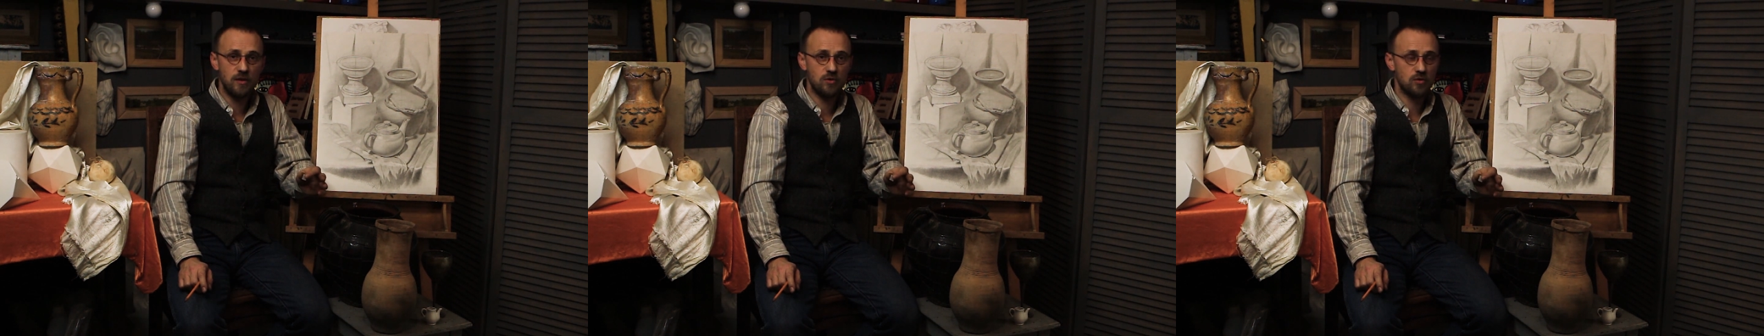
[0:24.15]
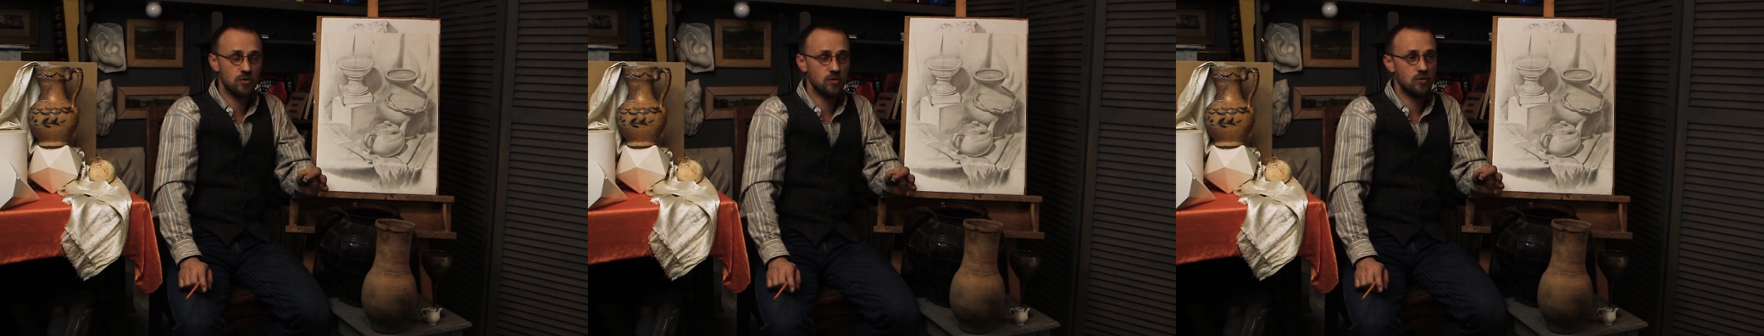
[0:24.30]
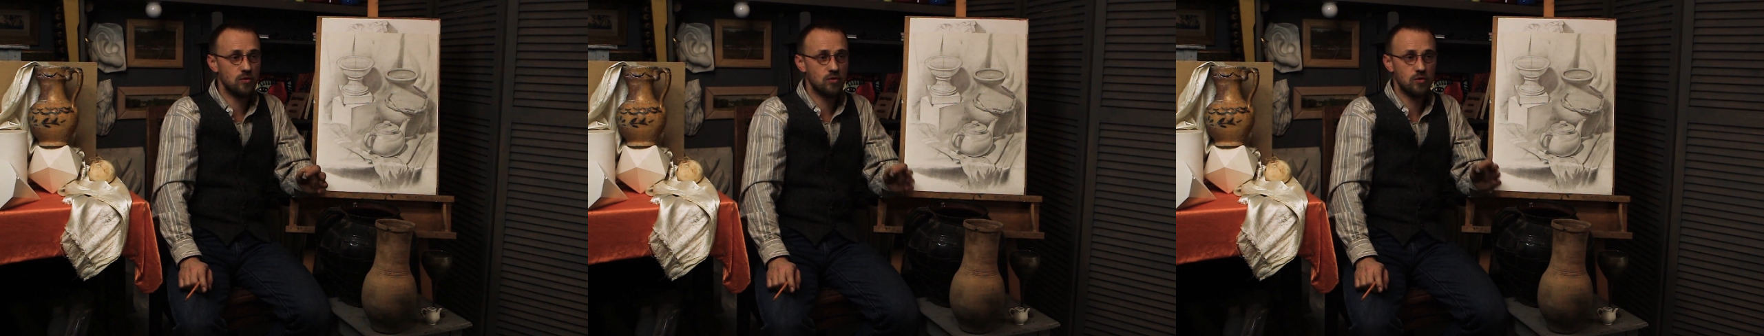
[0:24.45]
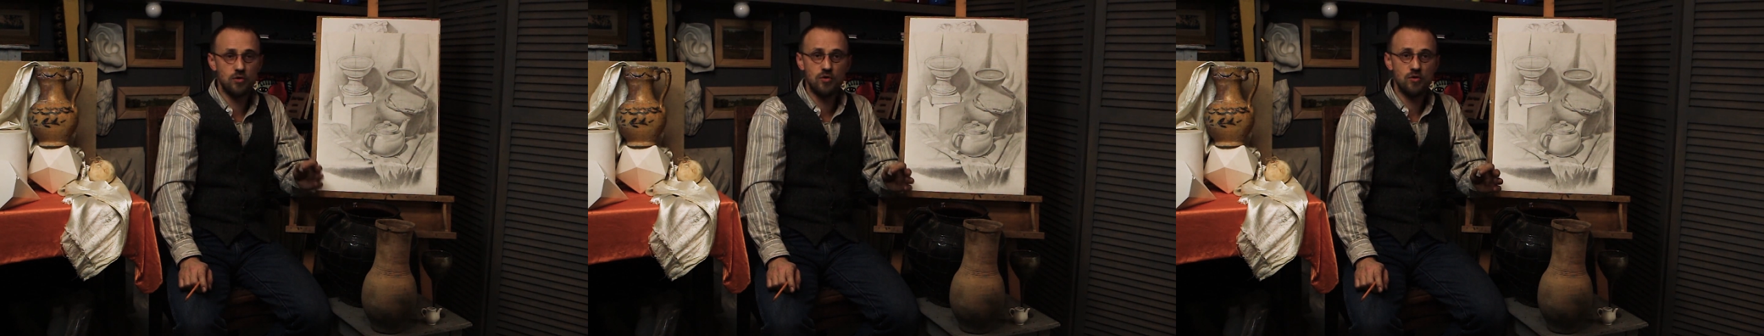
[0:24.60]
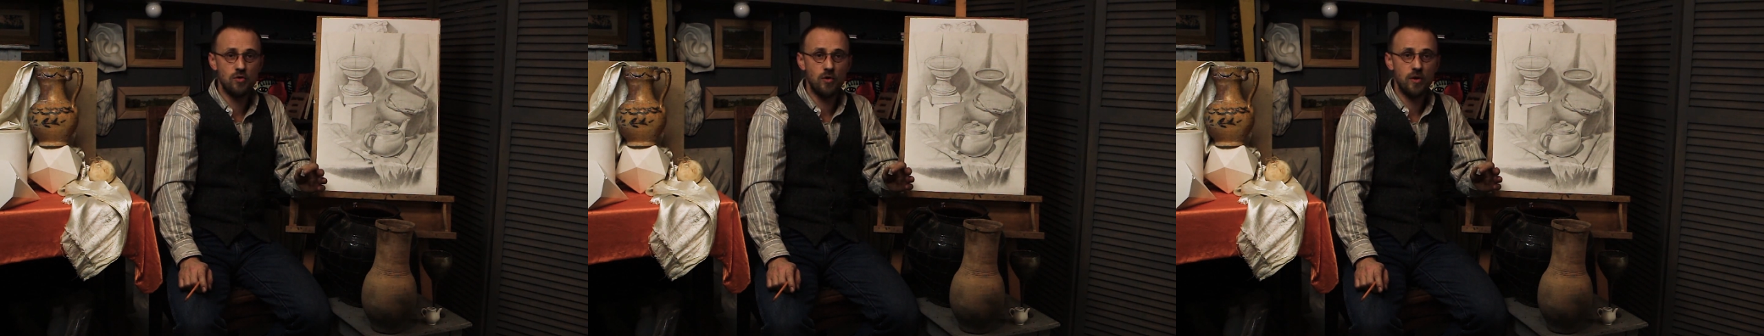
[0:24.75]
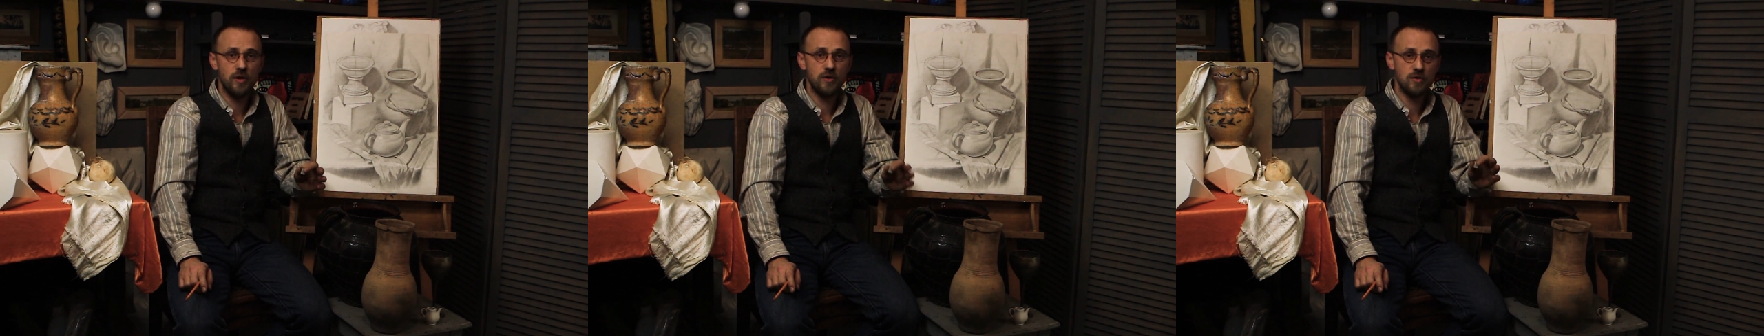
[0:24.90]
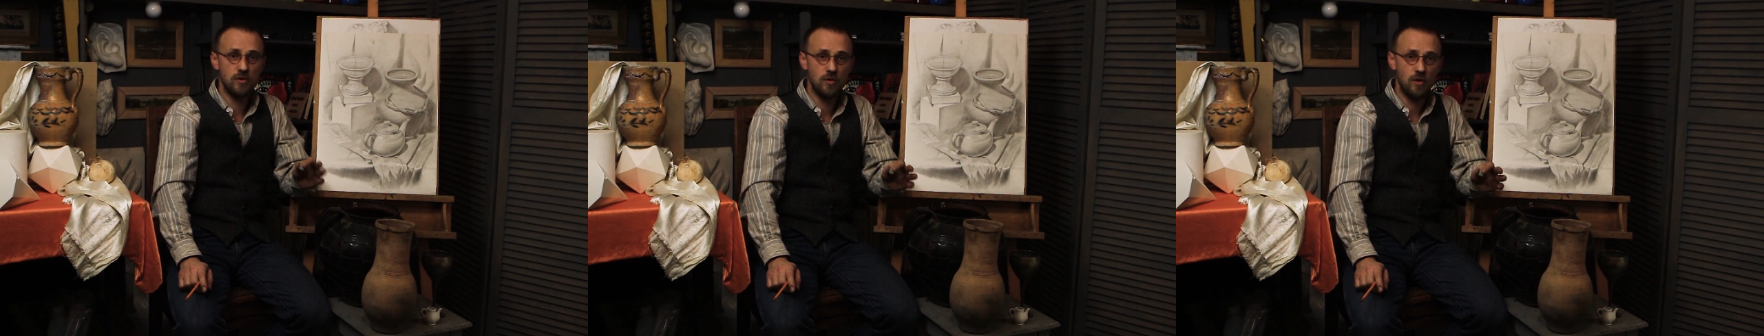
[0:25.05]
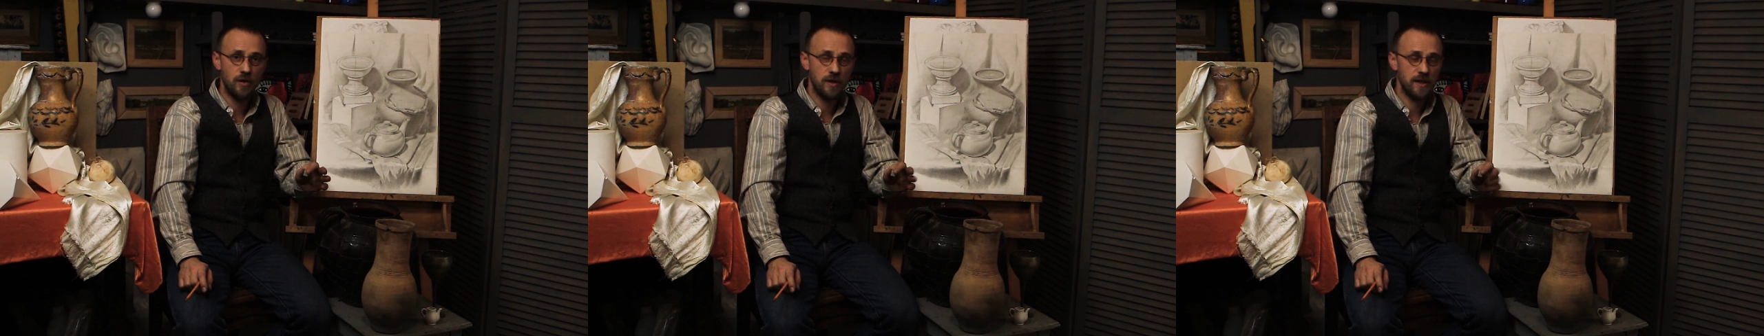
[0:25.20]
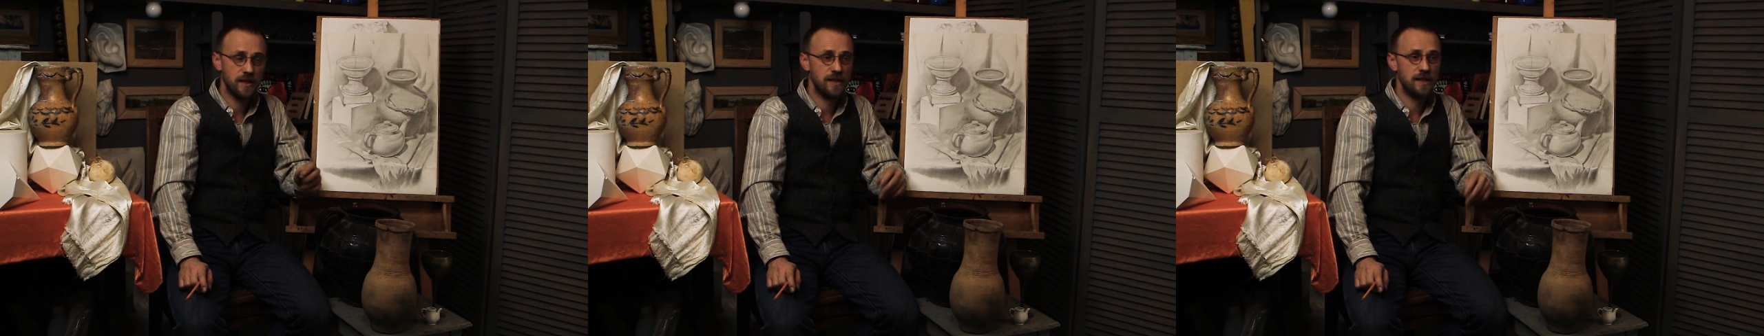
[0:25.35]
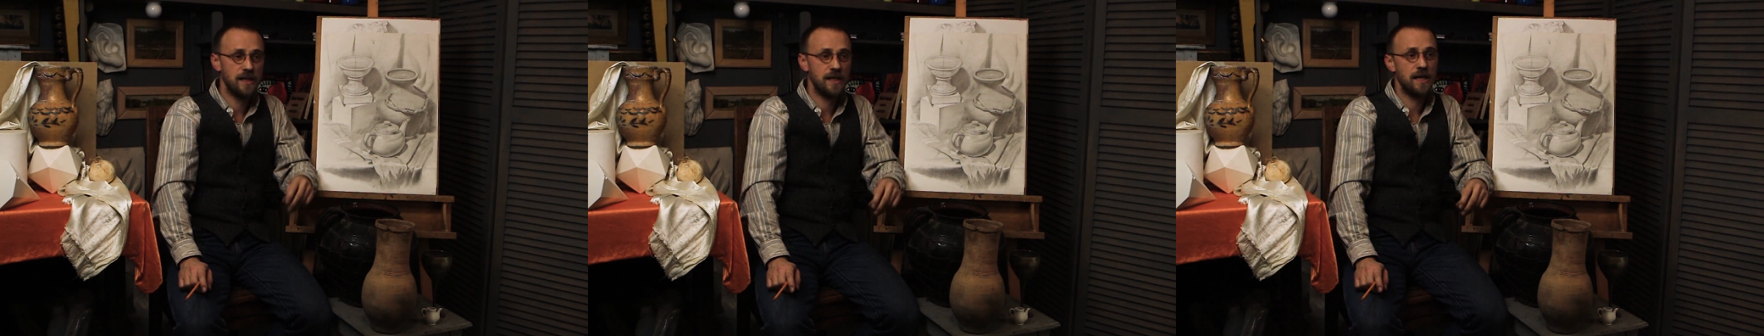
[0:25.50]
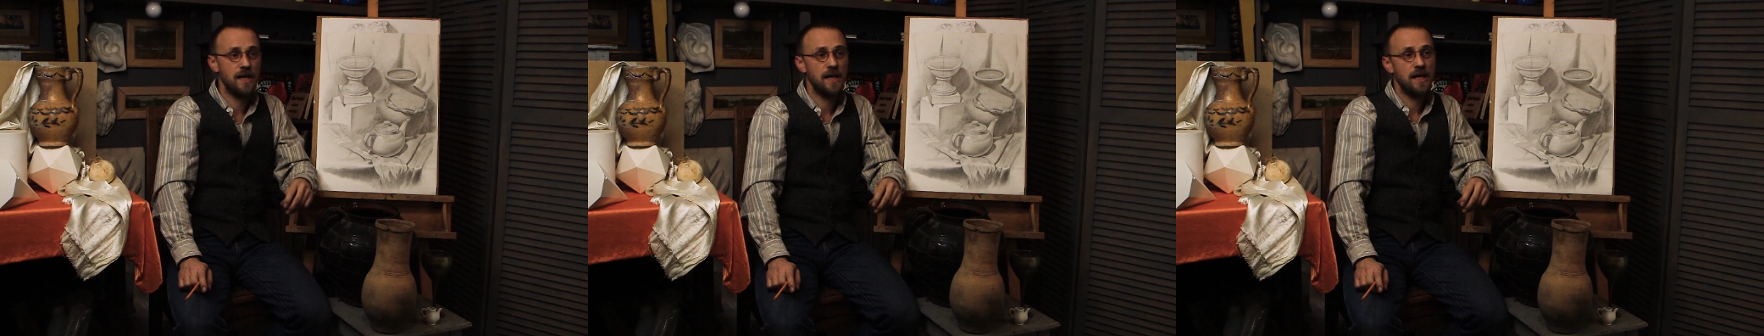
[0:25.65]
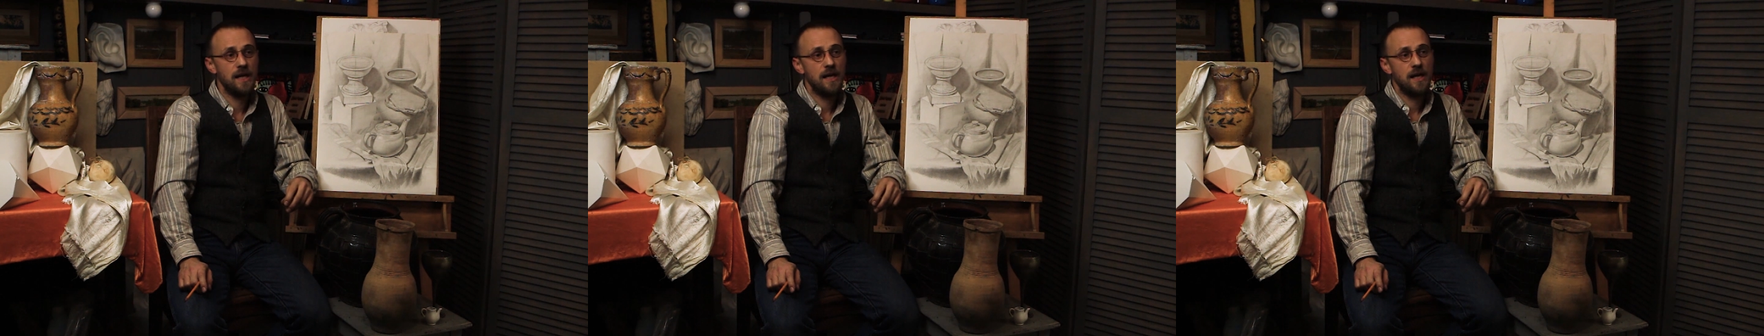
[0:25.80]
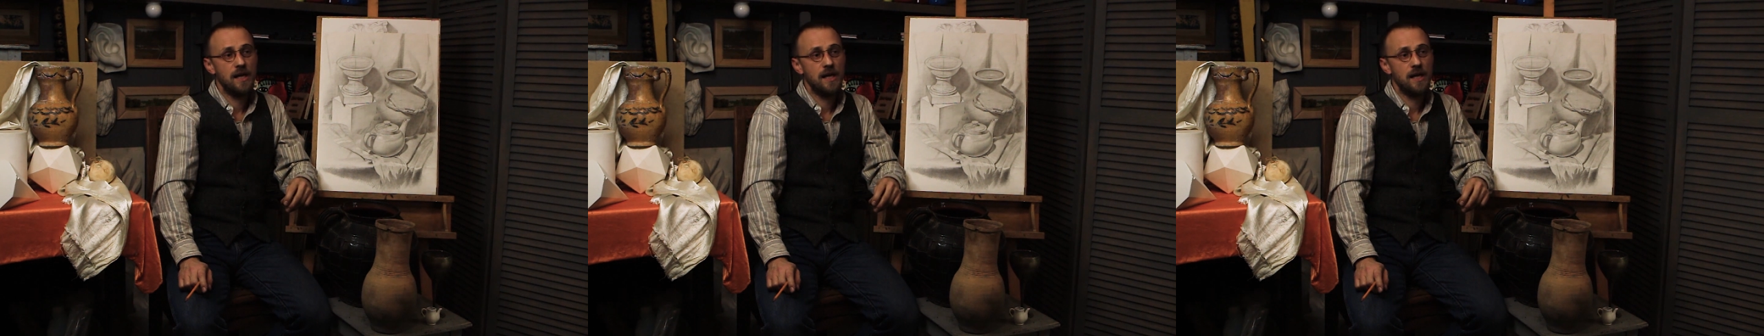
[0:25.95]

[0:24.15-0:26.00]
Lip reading: to draw it correctly,